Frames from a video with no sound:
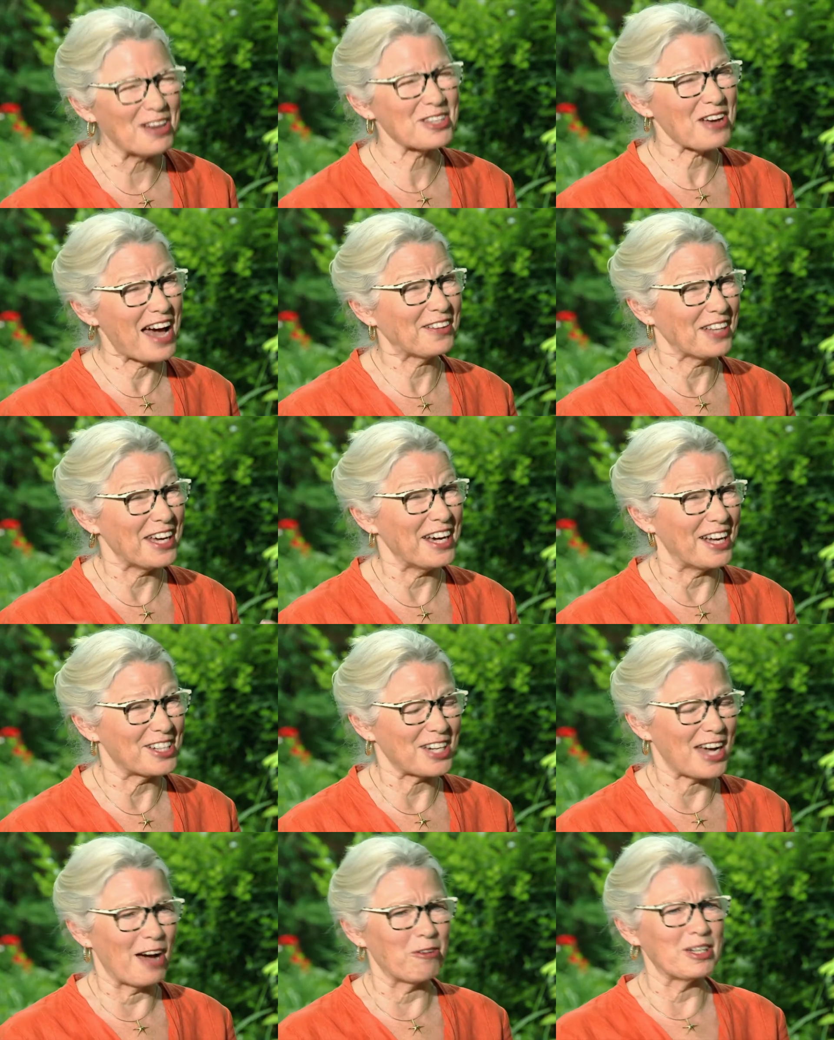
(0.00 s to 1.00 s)
also had the
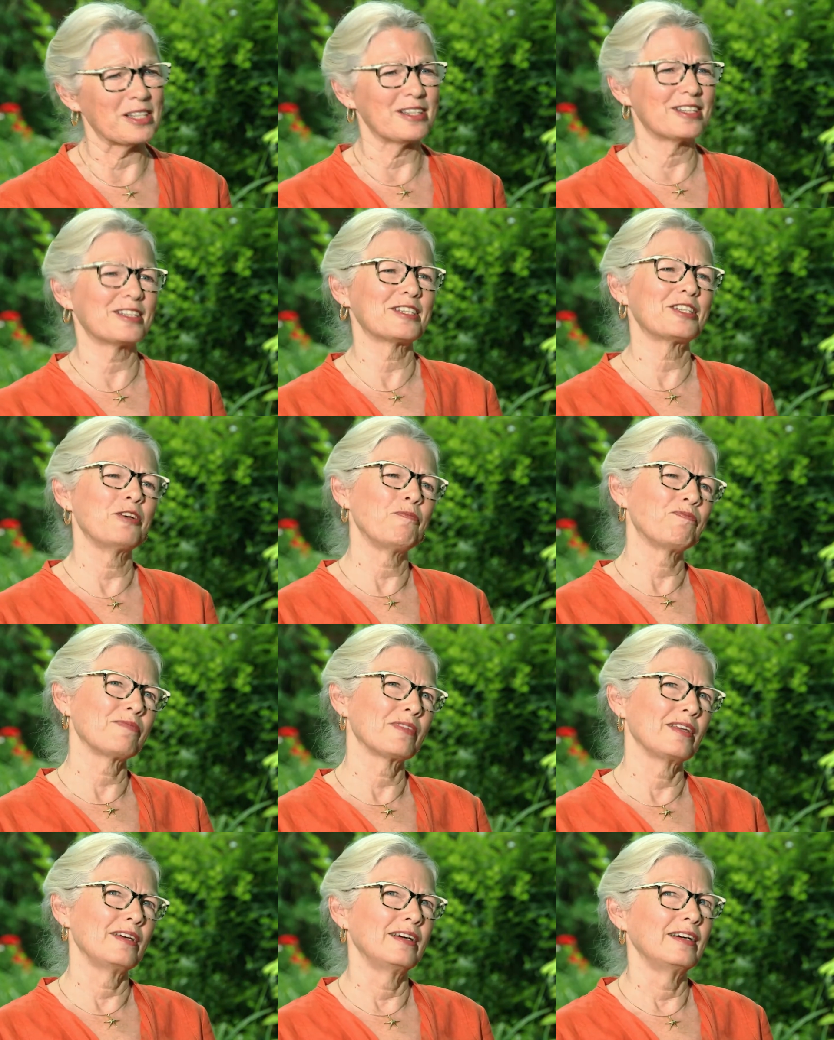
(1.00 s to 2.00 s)
itch. I was
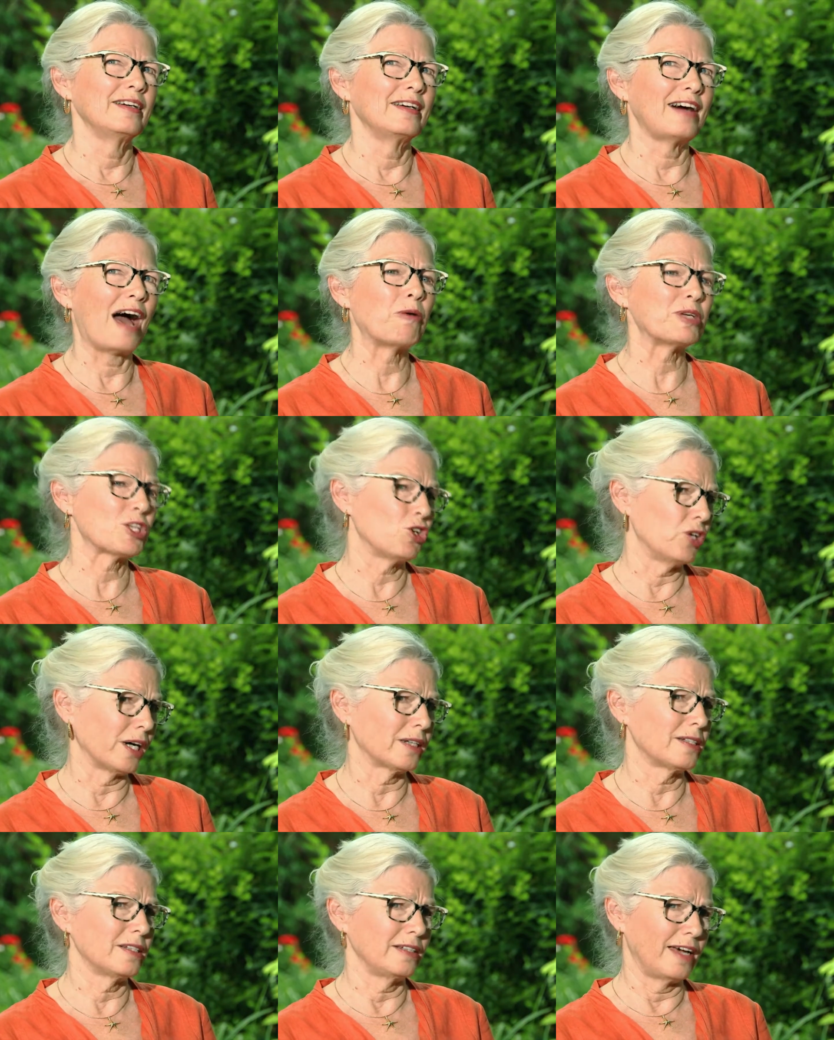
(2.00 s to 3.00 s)
I was
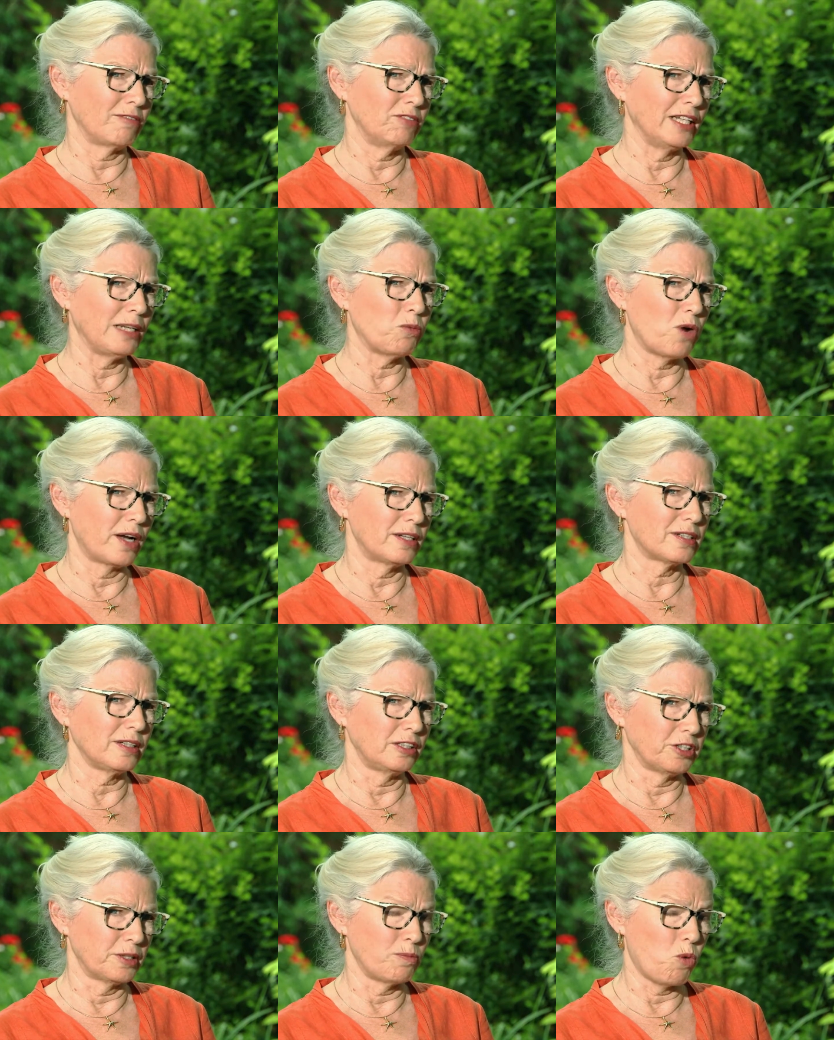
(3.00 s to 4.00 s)
hooked and really wanted to
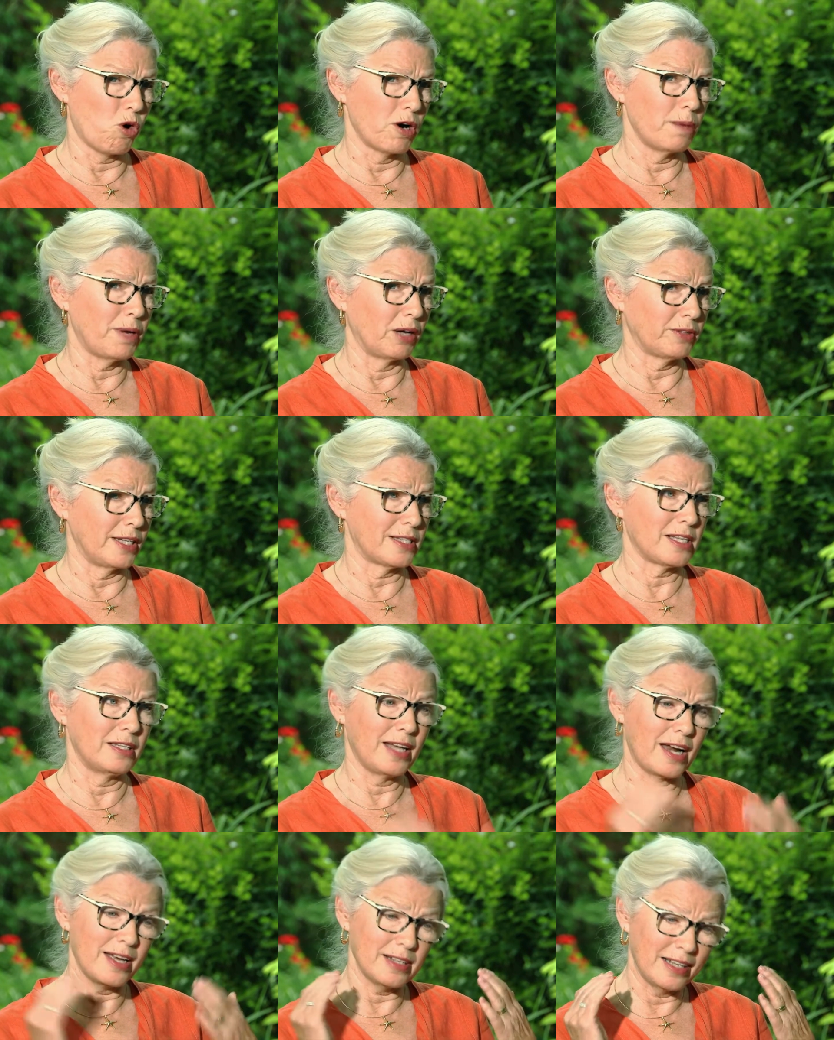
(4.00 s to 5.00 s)
learn more about this. And
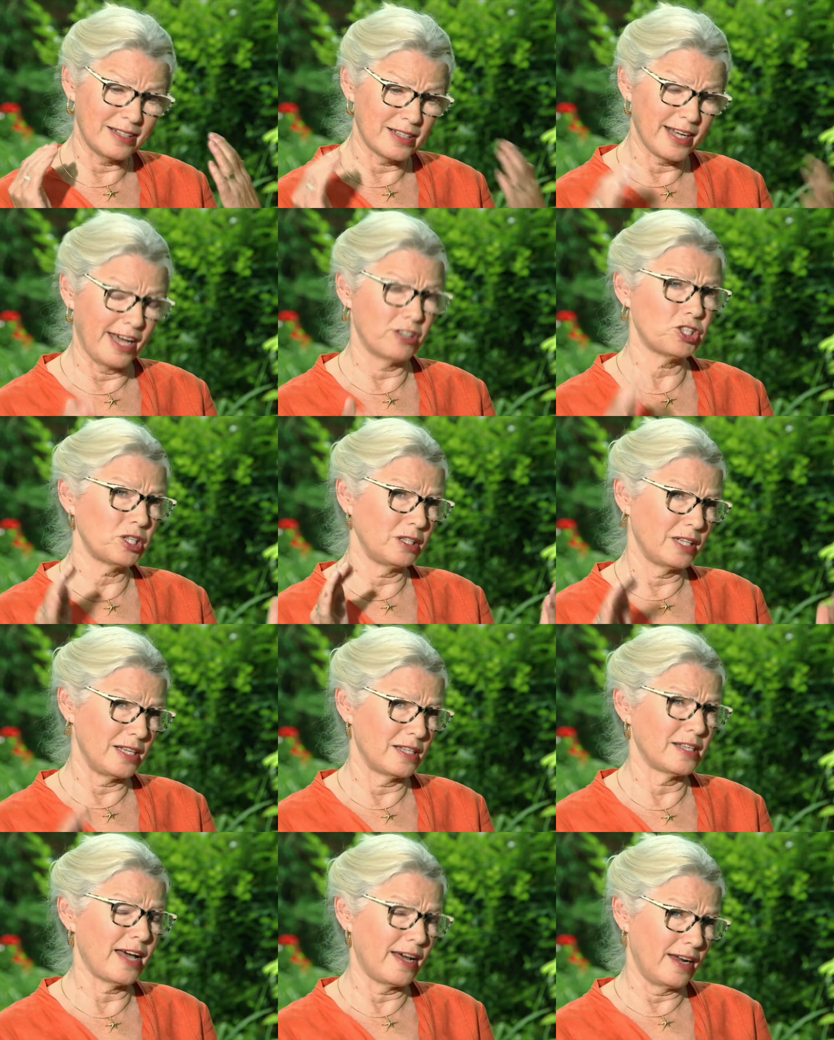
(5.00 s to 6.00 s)
then I intentionally
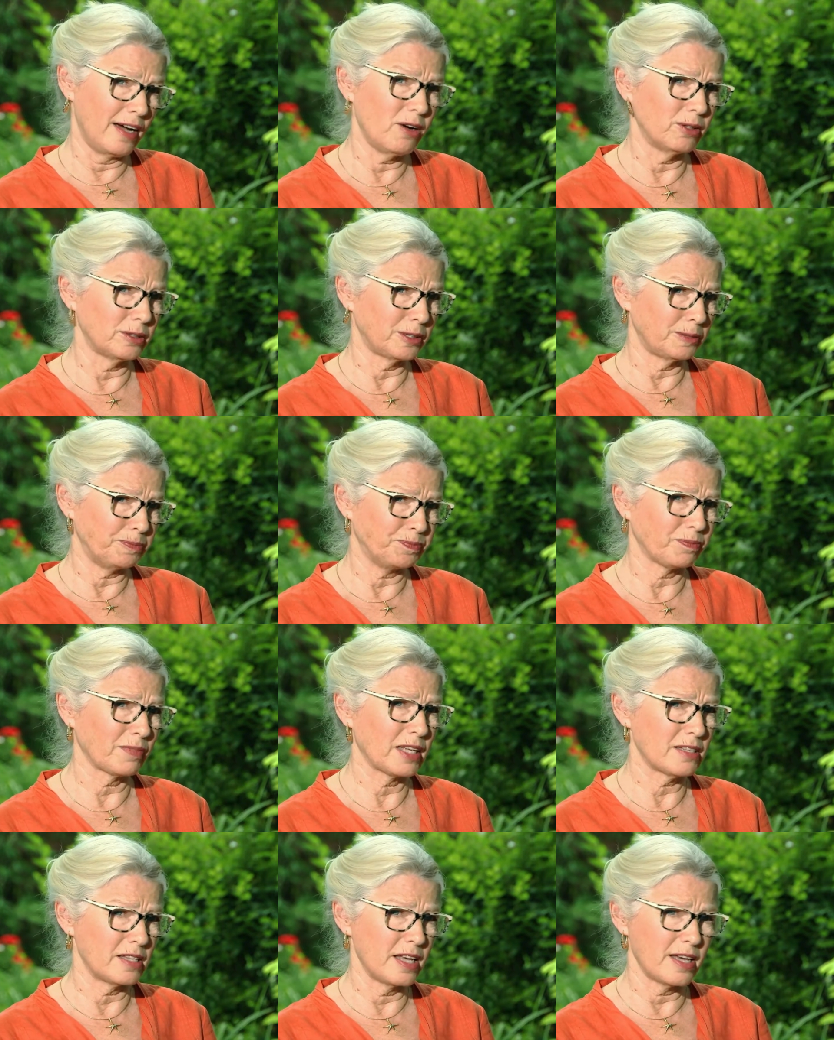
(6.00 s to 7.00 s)
set out
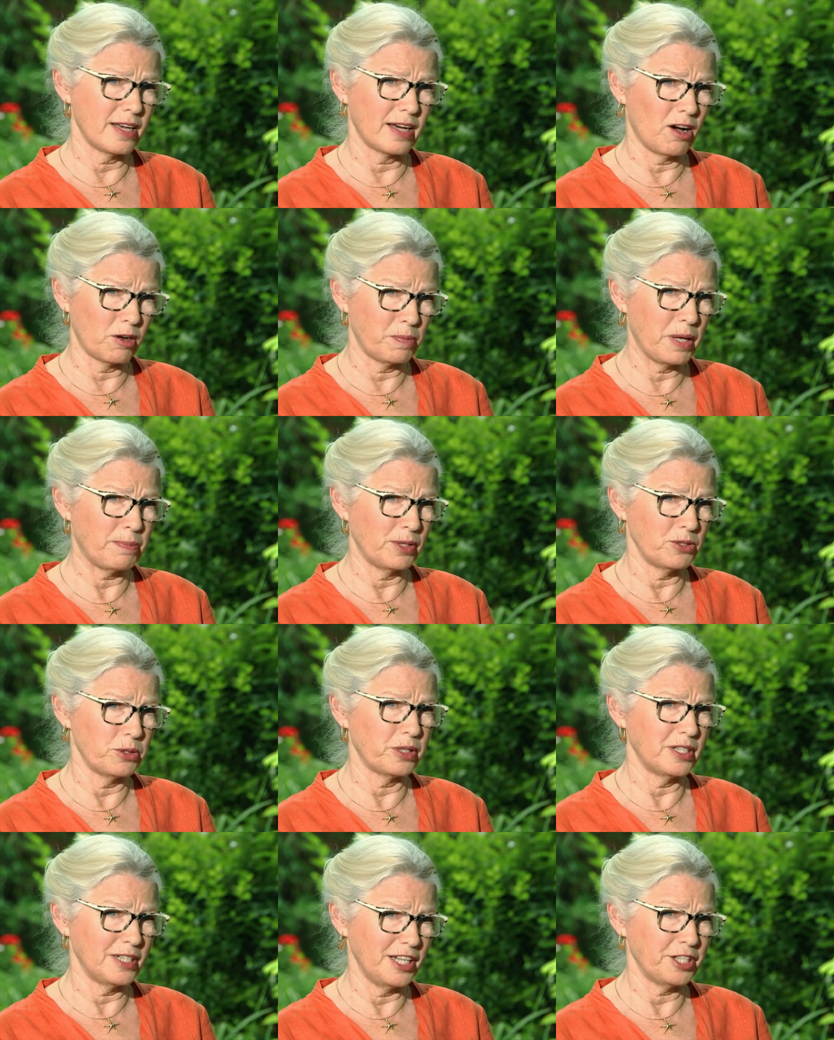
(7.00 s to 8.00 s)
seeking out people who
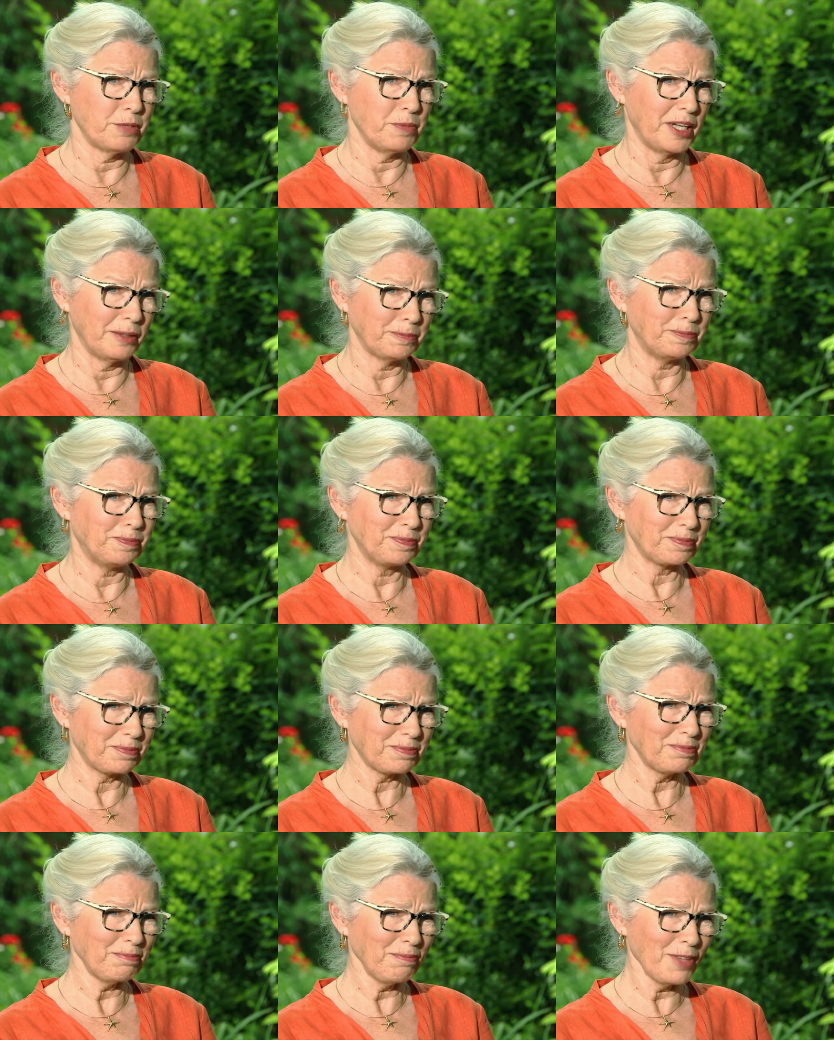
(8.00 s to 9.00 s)
could teach me
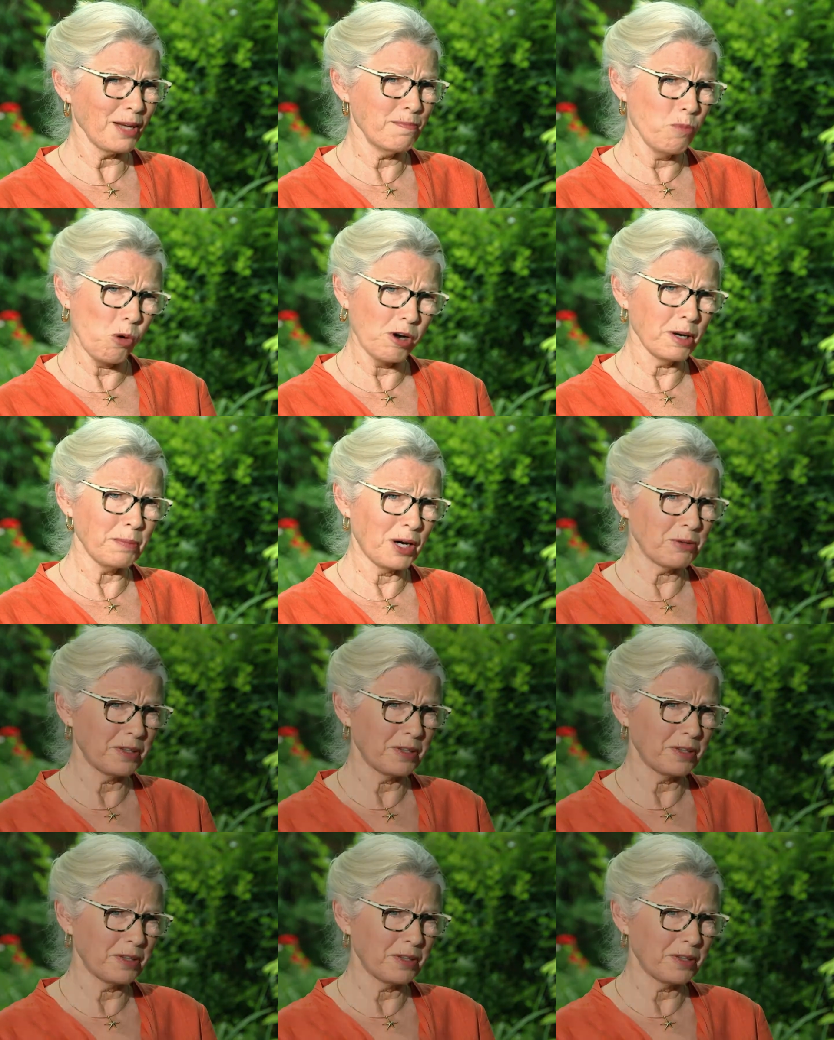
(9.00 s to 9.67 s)
more about